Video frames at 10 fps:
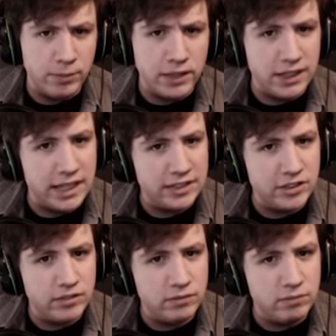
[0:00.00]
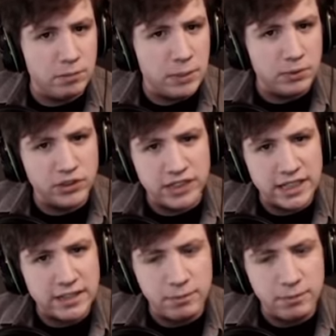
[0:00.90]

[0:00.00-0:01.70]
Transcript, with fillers: the less people see them.